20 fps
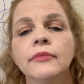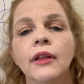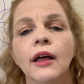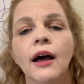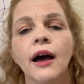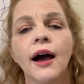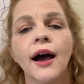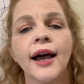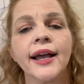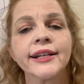
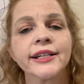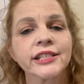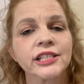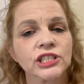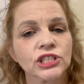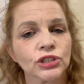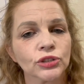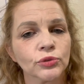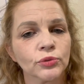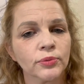I
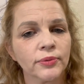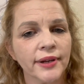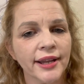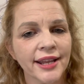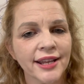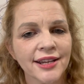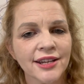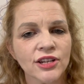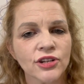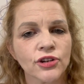
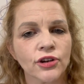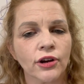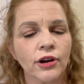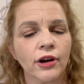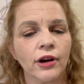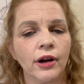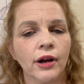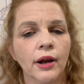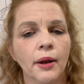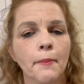
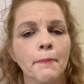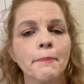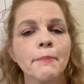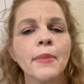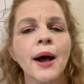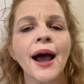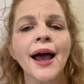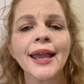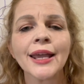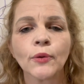surrender
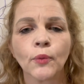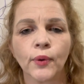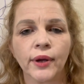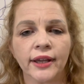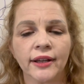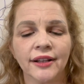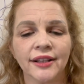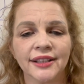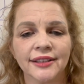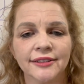my
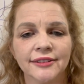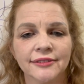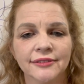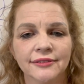will